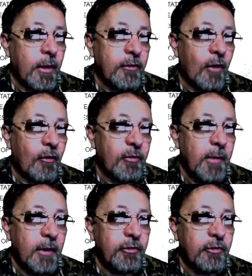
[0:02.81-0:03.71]
It's always
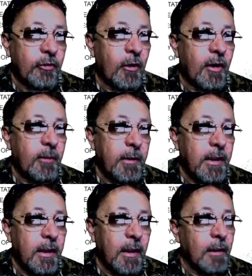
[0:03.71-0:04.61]
best to start at the
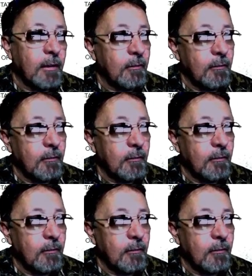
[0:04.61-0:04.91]
beginning,